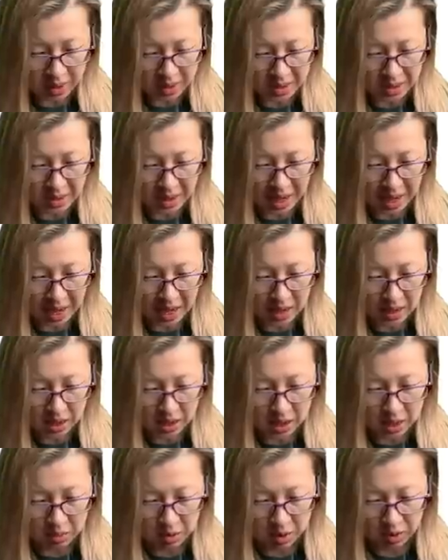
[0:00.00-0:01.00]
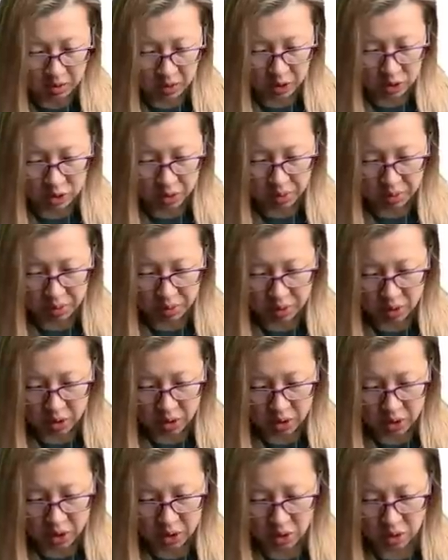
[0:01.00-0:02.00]
is that ASIC is moving to
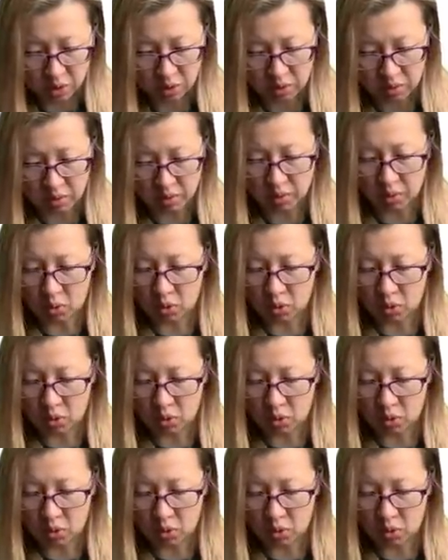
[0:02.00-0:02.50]
prosecute